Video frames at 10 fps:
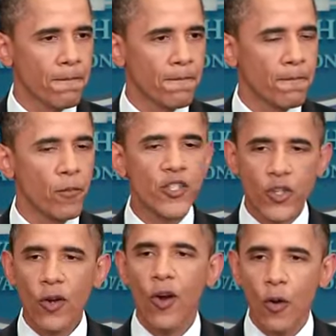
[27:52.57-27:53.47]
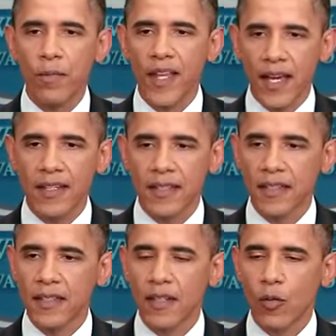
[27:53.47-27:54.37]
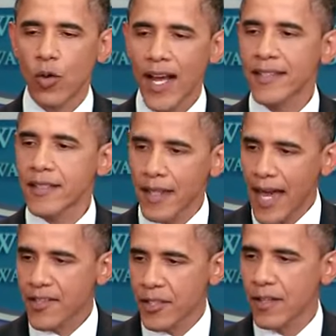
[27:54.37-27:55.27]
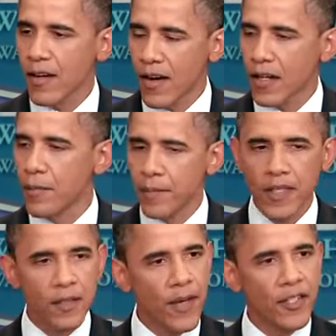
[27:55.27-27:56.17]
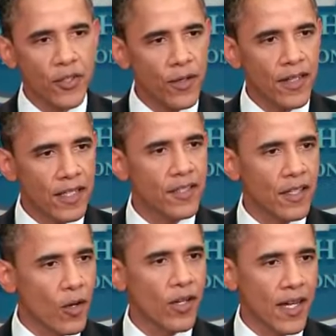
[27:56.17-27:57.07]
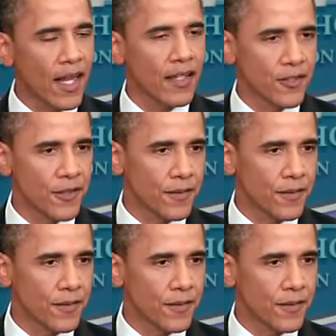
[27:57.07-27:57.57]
We sure hope that we're not slashing our commitment to make sure kids can go to college.